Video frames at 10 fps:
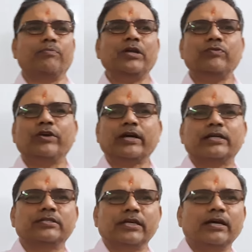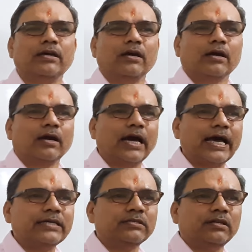Mean we can say
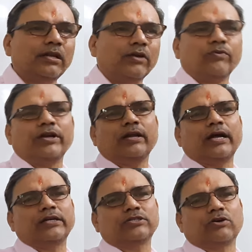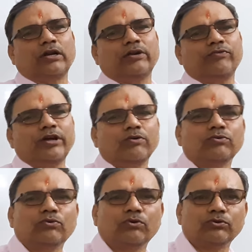gas, liquid and solid. We have
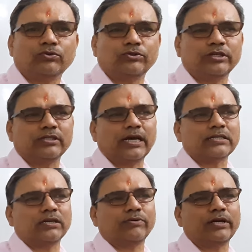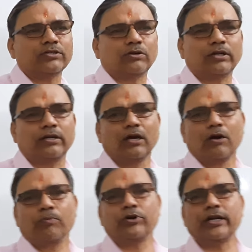to go through this gas, liquid and
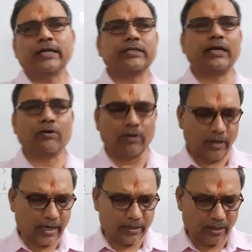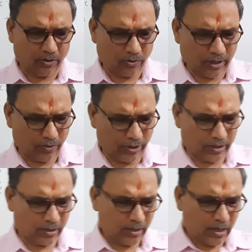solid. Put in ascending order. I think you can do
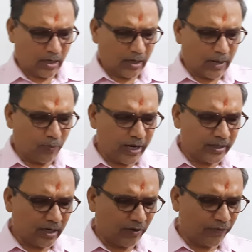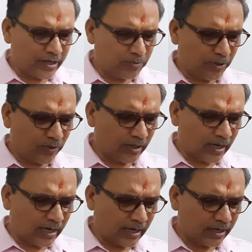it. Tabulate the difference between
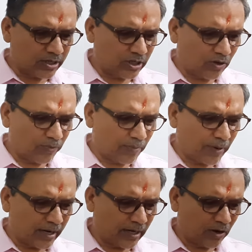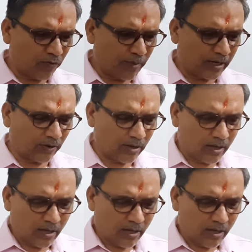the characteristic of the particle of matter.